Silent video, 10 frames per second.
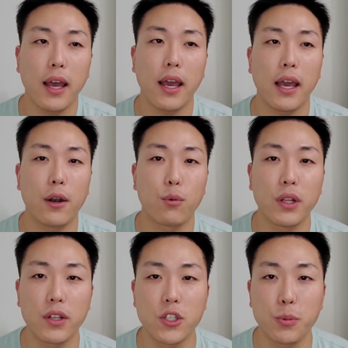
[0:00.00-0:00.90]
and
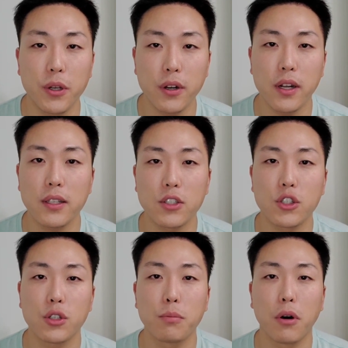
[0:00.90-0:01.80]
redistribute it
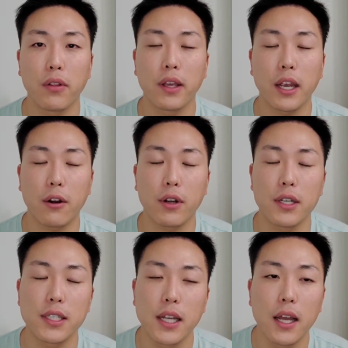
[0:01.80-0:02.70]
to balding
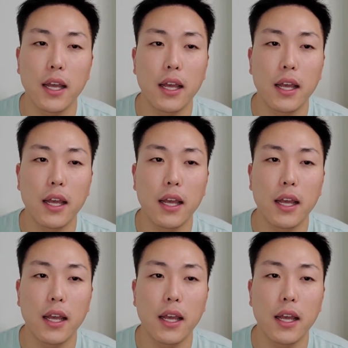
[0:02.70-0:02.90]
areas.